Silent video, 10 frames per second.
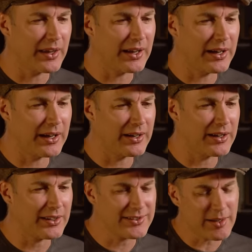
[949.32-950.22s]

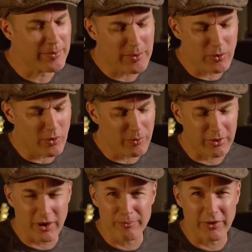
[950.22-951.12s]
And some people will
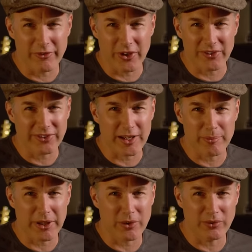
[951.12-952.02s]
prefer the sound
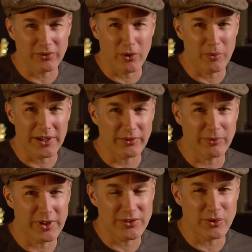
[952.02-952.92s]
of pedals always
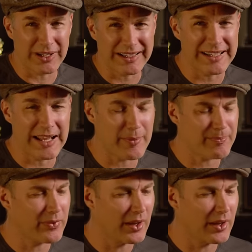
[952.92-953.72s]
into a clean amp.